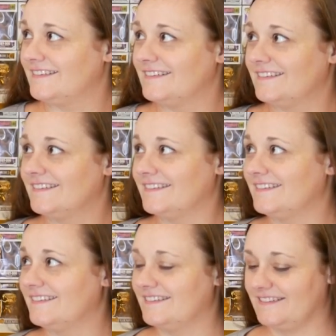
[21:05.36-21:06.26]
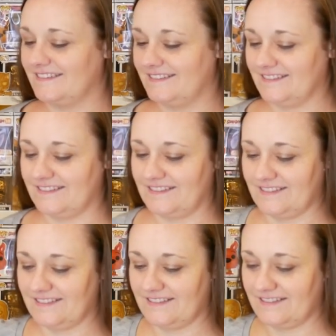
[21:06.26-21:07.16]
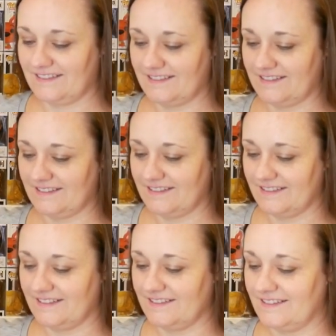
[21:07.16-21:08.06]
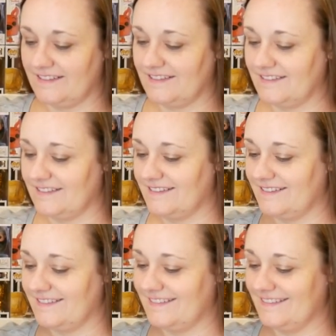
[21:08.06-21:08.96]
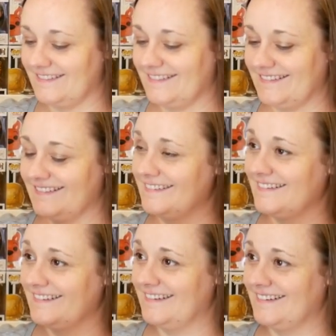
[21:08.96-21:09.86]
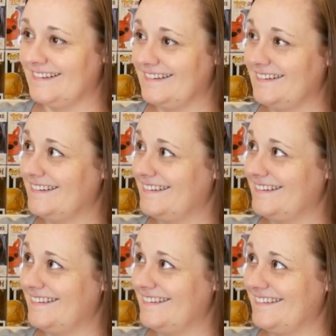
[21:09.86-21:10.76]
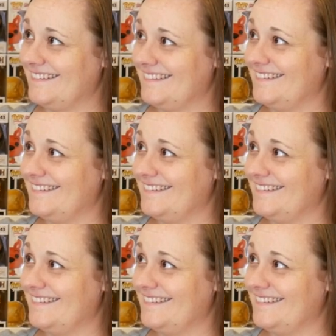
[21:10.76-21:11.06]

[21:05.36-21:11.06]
[no speech]